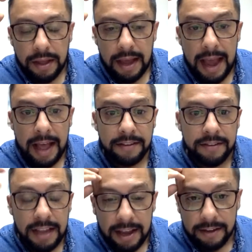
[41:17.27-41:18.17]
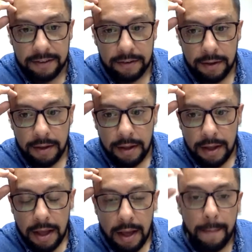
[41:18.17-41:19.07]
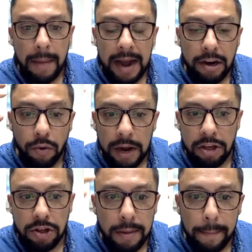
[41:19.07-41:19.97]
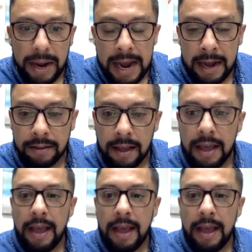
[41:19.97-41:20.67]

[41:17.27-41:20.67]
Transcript: Has this migration pact